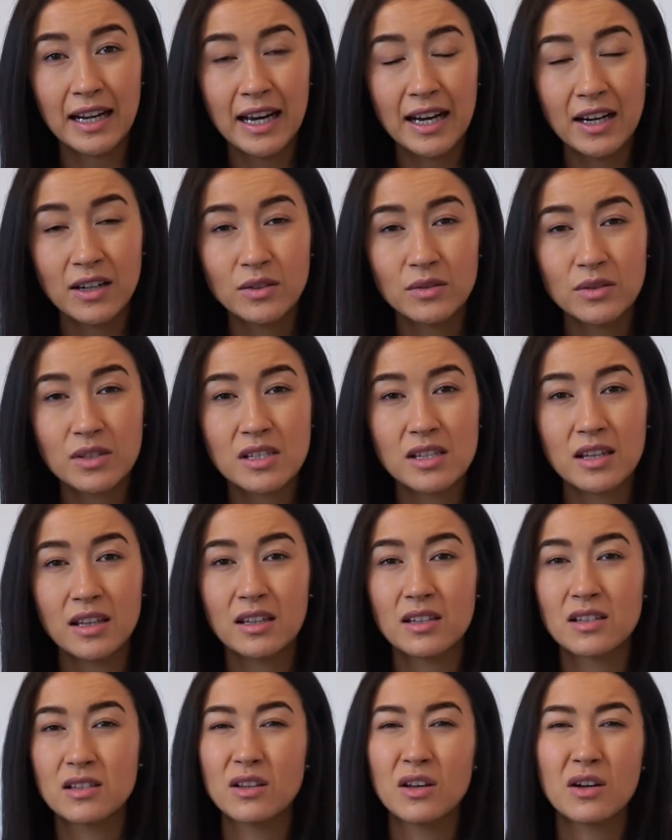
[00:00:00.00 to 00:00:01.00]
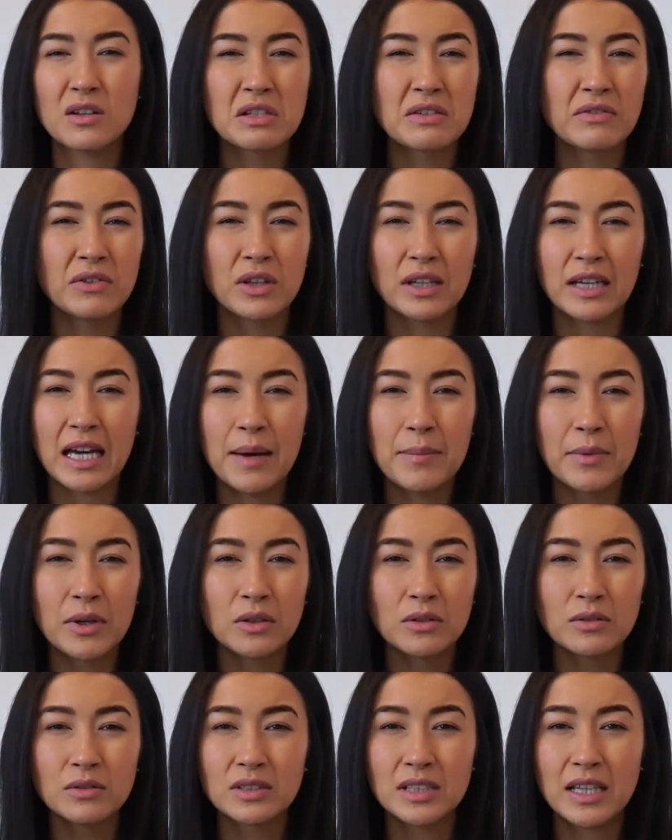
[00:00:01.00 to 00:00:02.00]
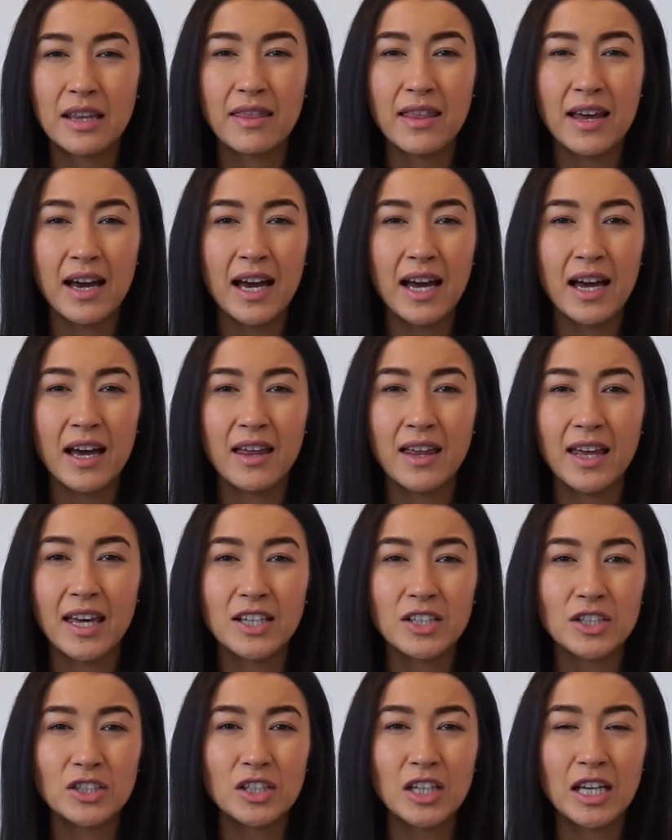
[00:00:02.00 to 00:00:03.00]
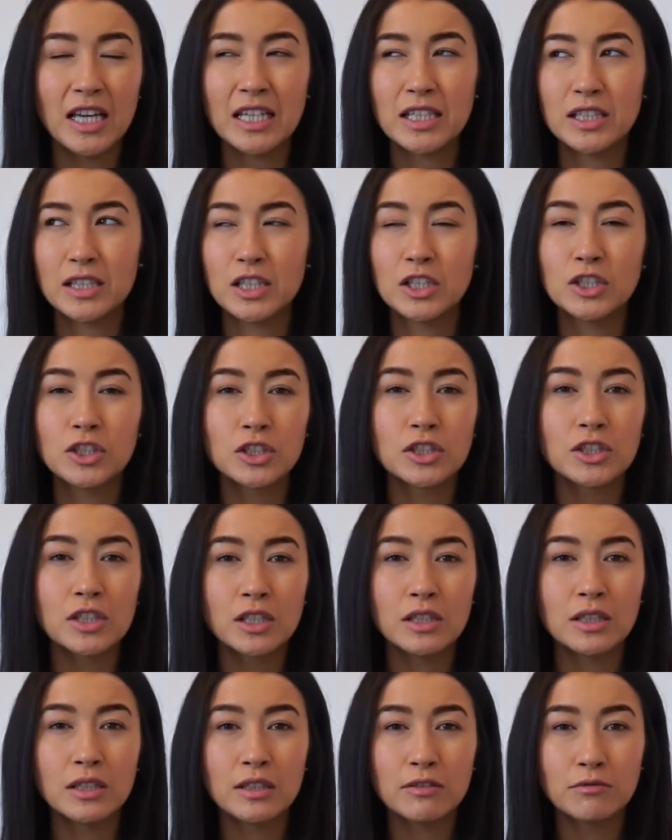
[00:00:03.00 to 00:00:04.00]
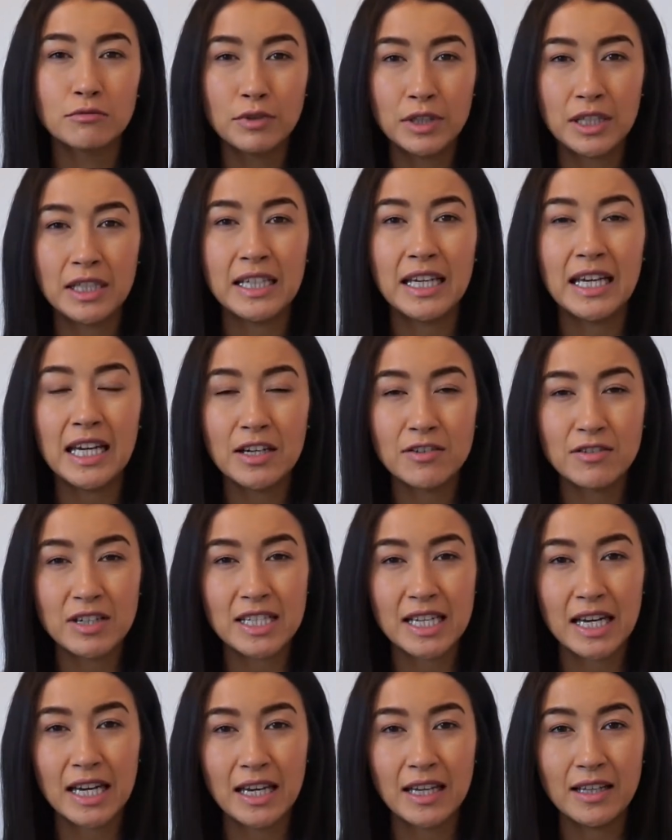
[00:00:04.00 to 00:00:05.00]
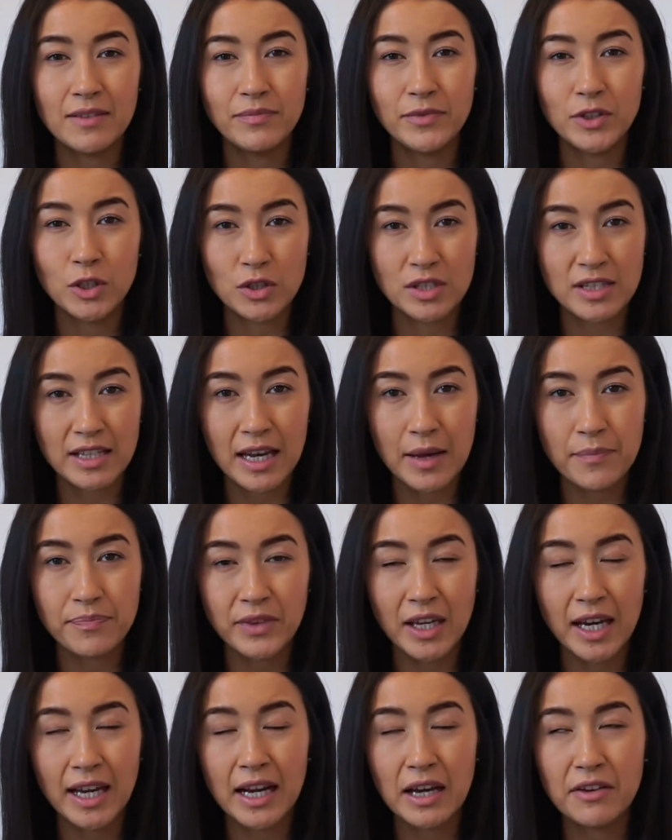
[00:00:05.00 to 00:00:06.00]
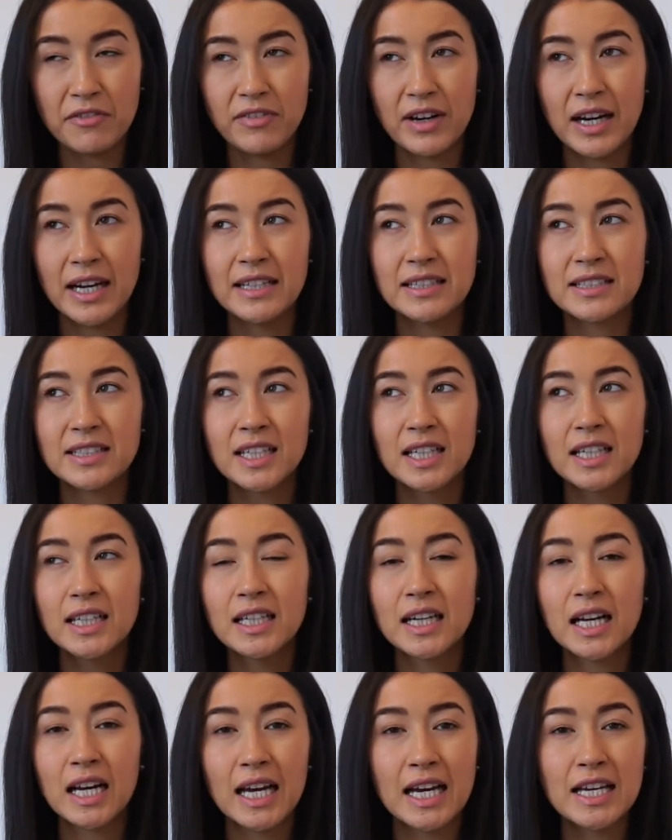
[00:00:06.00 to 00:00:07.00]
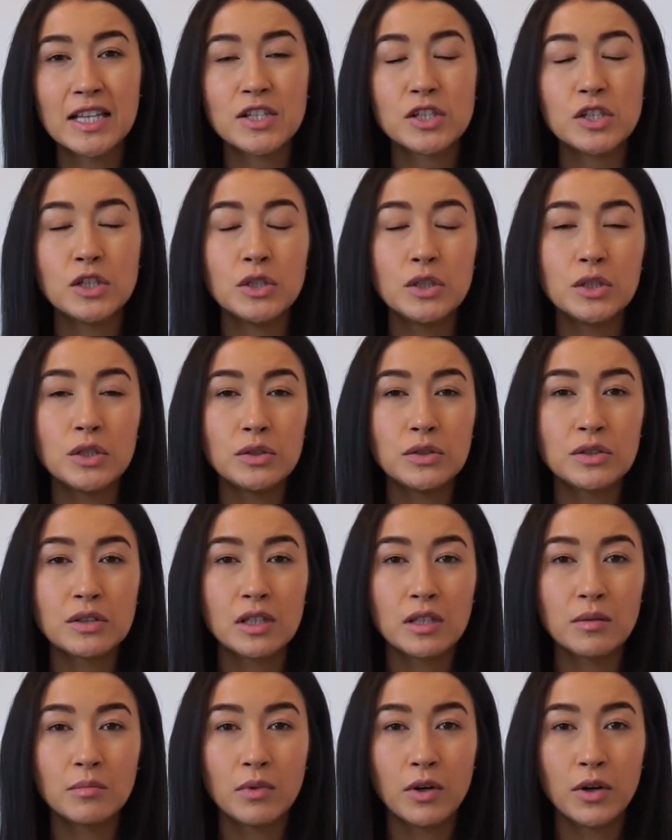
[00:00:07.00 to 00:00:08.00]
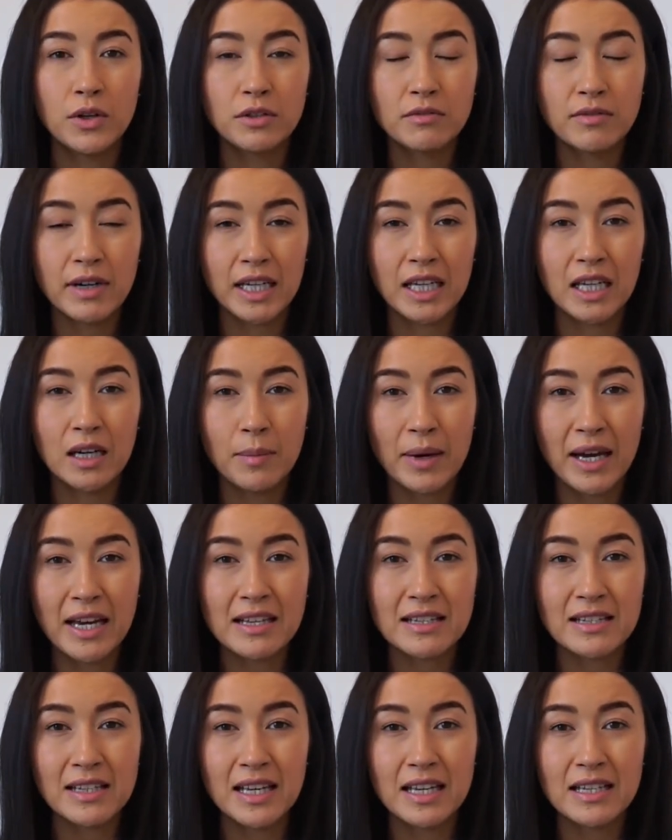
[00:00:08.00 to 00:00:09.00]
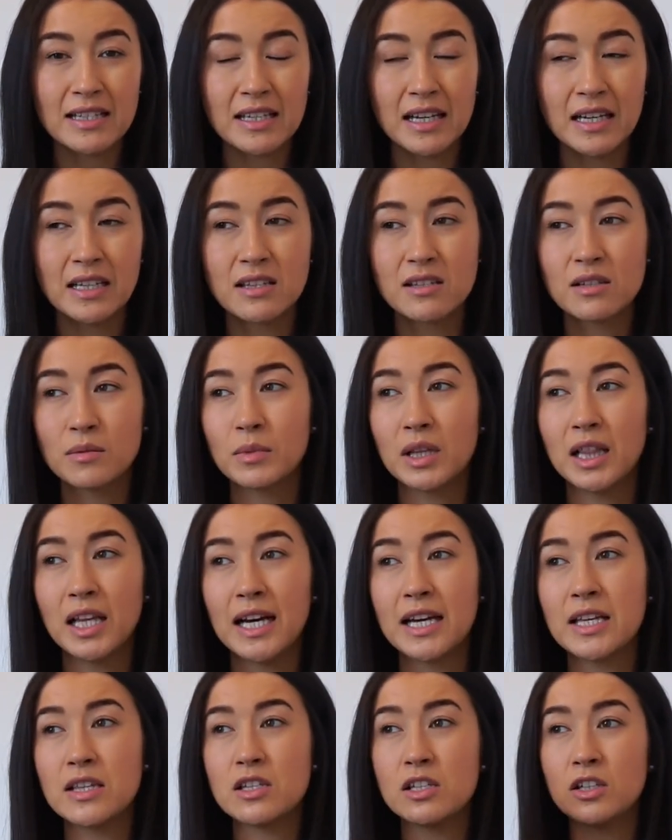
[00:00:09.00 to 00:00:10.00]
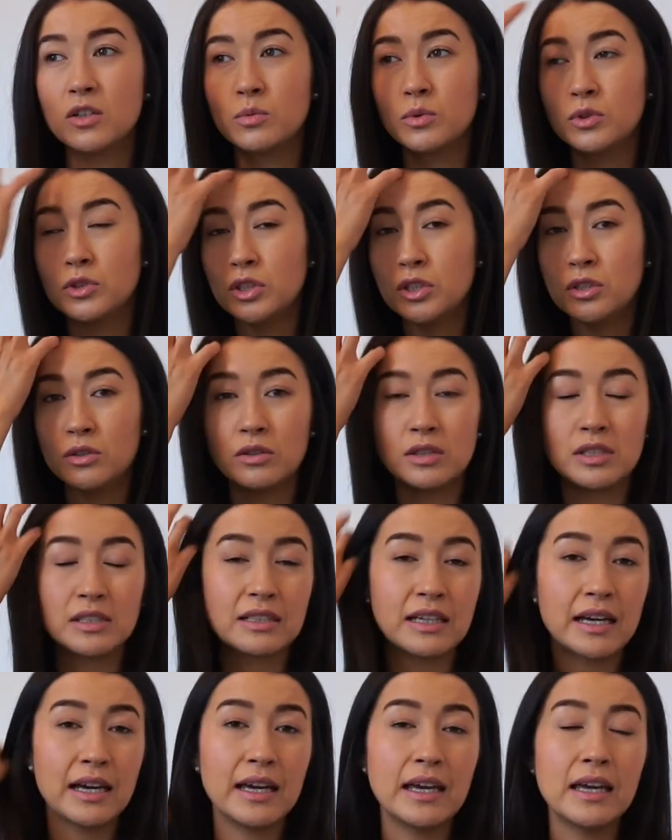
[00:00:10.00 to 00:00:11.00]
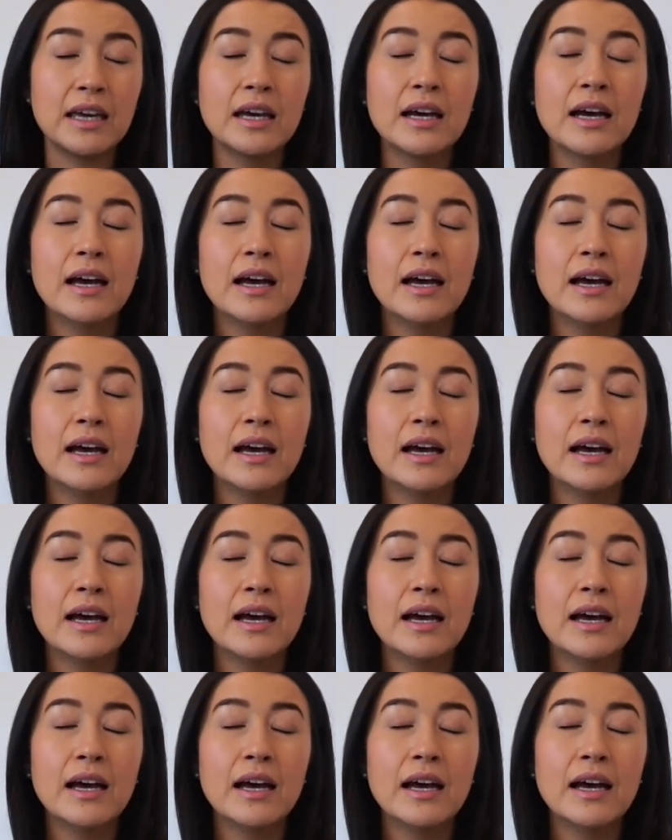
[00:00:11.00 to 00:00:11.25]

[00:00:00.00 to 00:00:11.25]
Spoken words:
out. There's lots of other chemicals in there. They're just going to really irritate your skin. And I find clients who use them on a regular basis, and some clients who will use, say,